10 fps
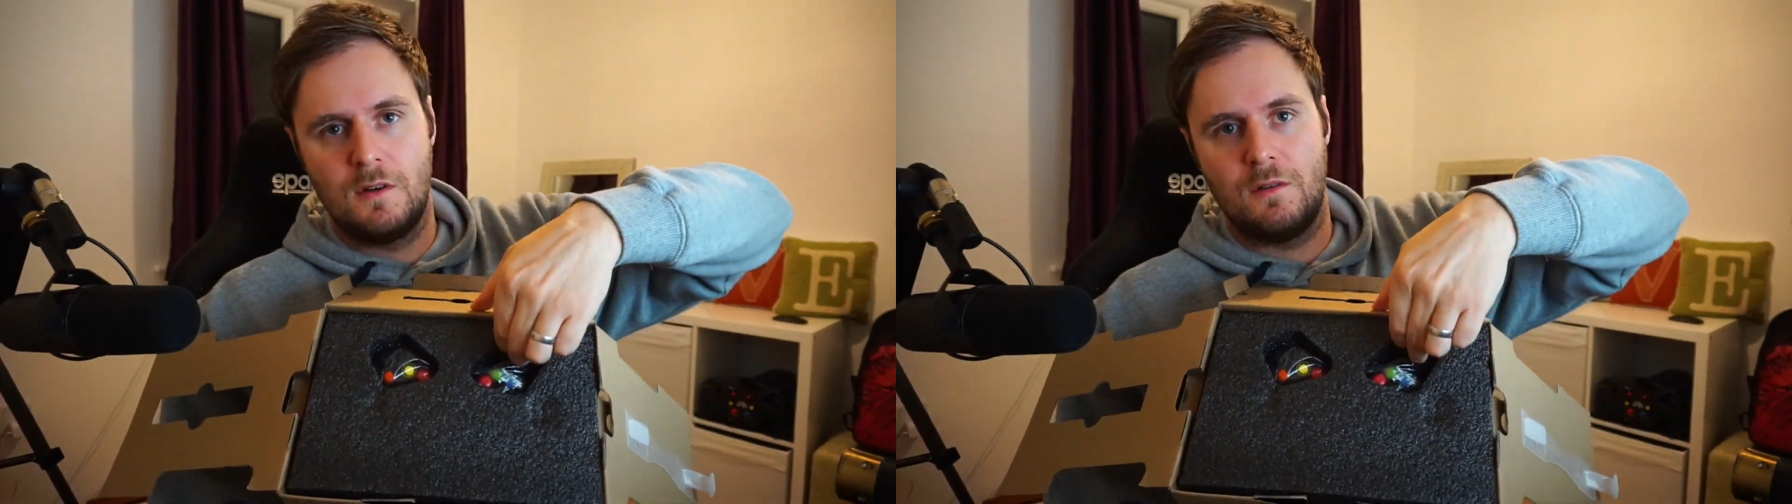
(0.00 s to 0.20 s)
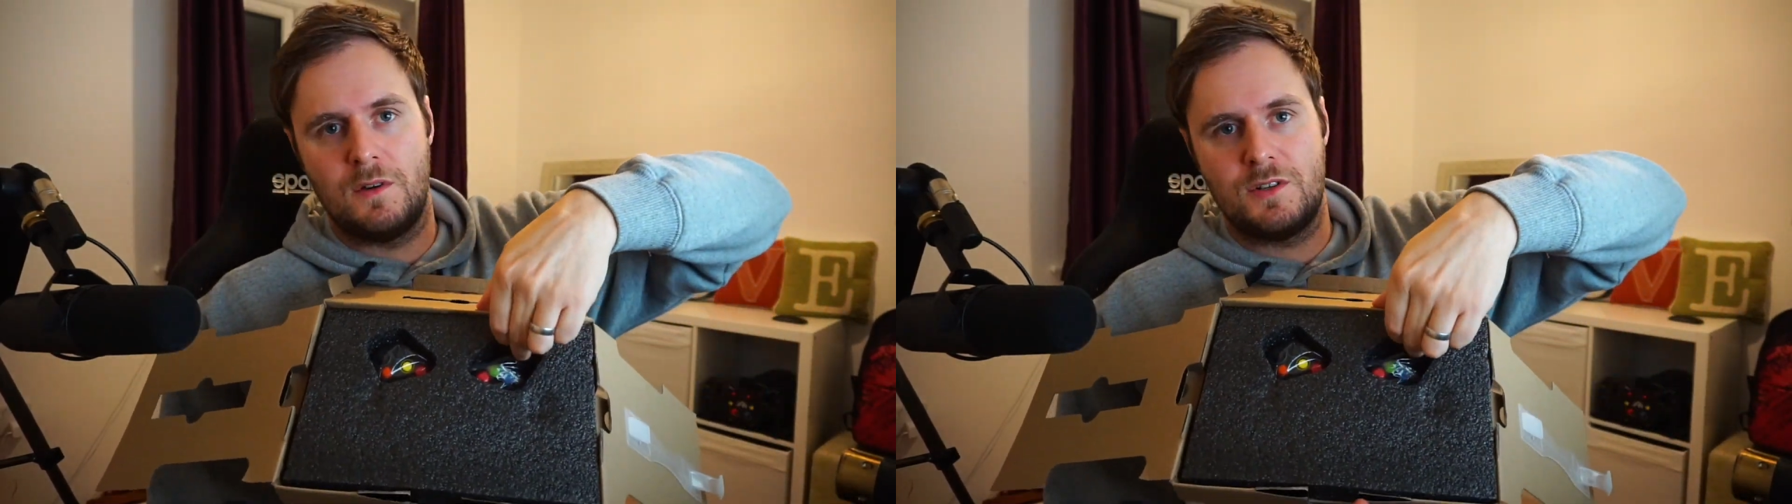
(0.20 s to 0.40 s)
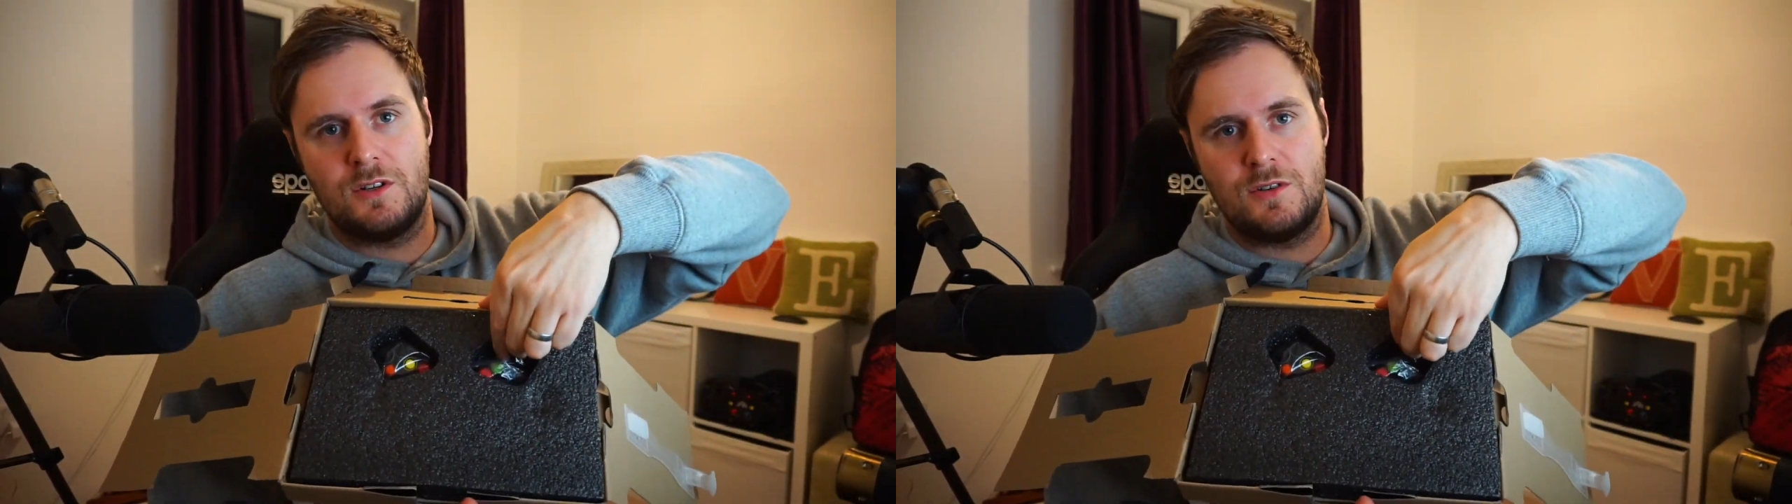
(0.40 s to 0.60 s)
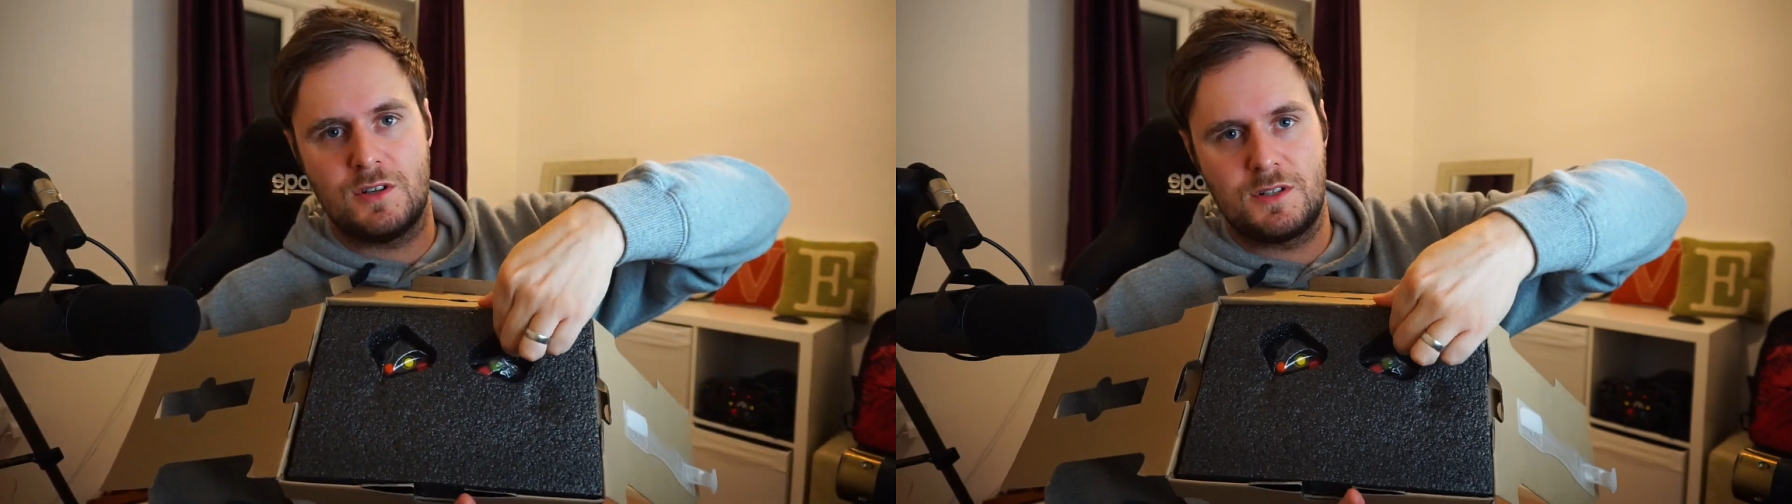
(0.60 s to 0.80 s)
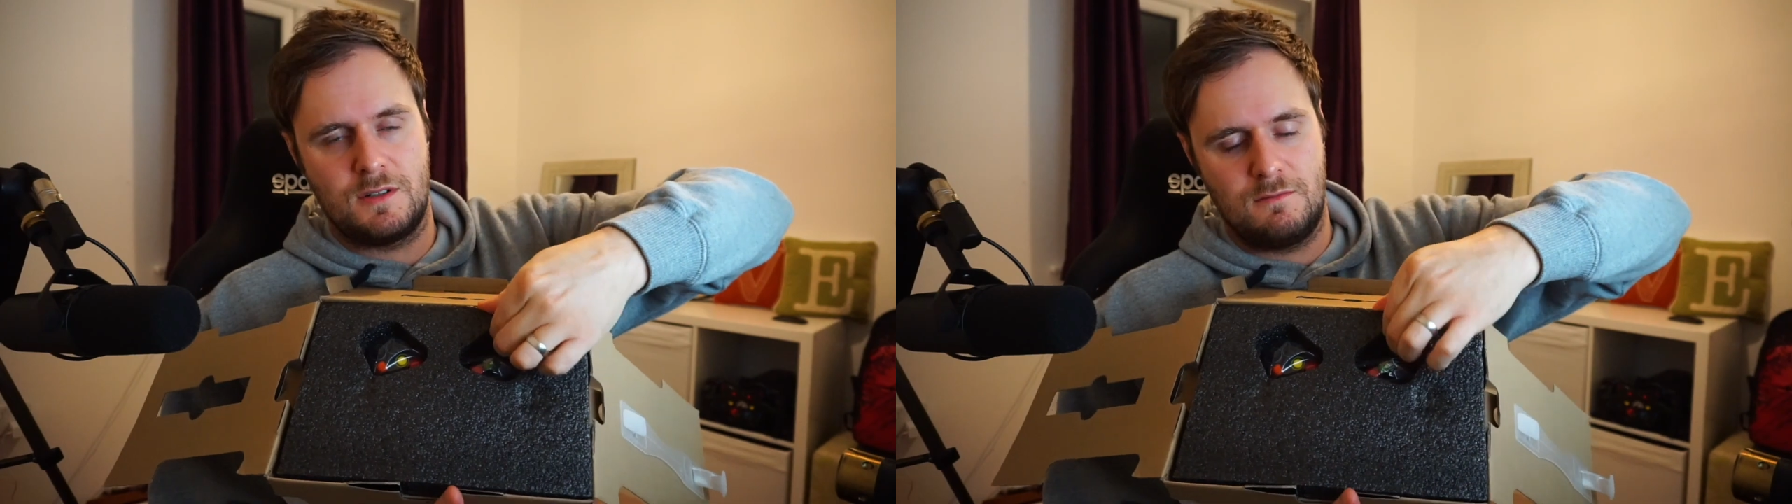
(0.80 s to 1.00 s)
which you
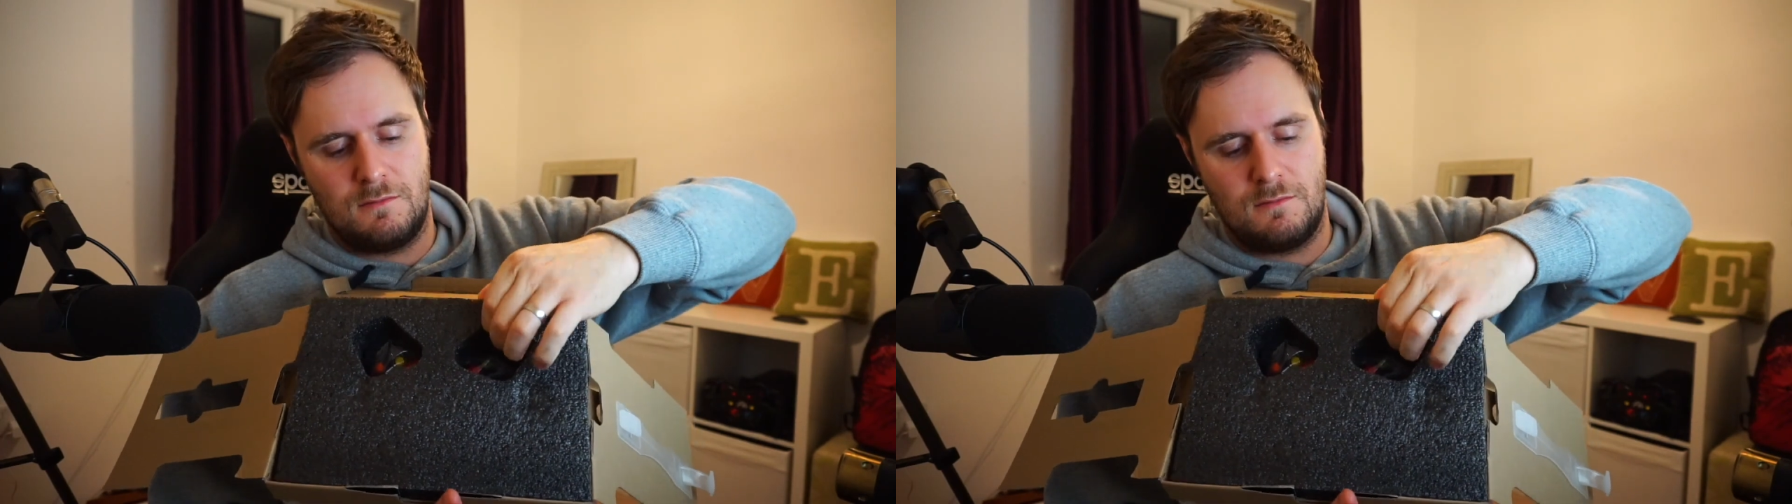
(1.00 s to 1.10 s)
just